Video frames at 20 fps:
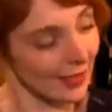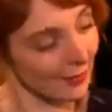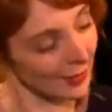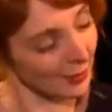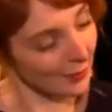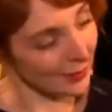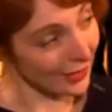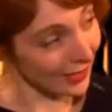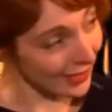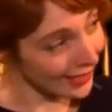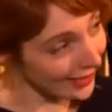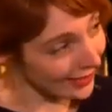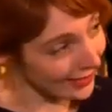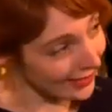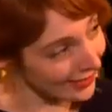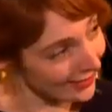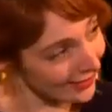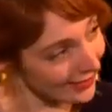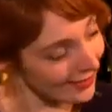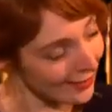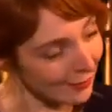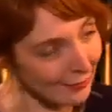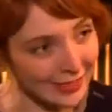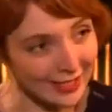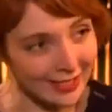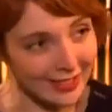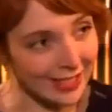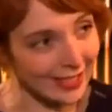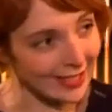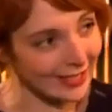him in Berlin,
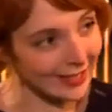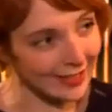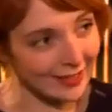something like